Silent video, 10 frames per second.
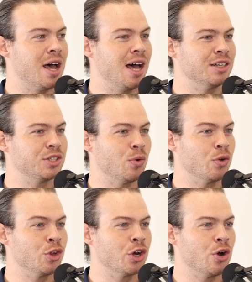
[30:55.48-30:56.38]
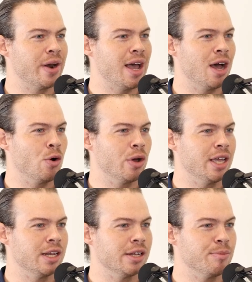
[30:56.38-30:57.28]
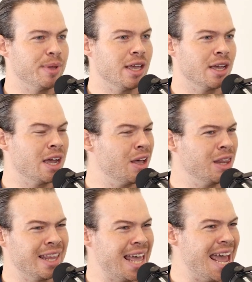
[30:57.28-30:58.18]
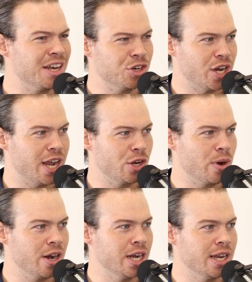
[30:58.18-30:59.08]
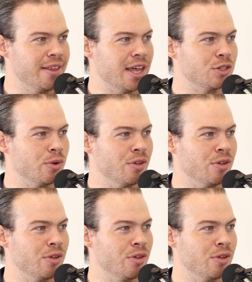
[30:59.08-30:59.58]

then, so you're going out in the end of January, and that's what?